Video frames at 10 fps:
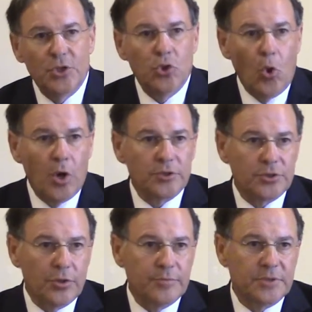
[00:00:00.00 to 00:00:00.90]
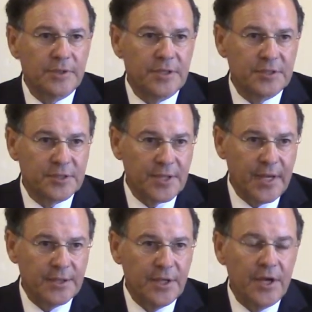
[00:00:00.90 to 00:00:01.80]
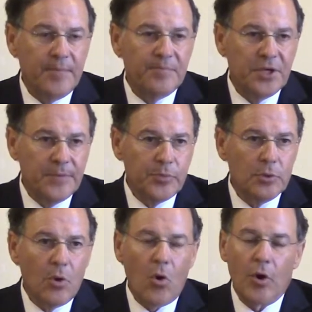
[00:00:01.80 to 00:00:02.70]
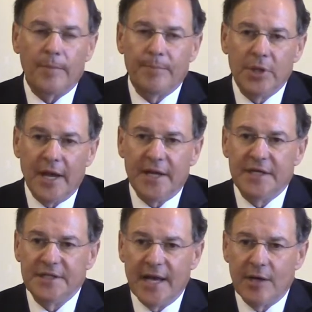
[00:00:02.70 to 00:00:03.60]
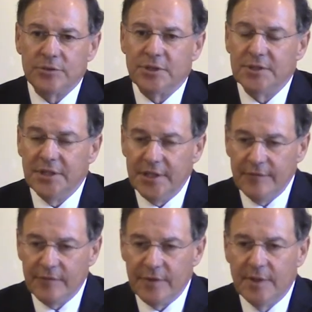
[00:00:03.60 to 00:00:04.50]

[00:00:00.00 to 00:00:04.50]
long-term to this state. People are planning now to leave.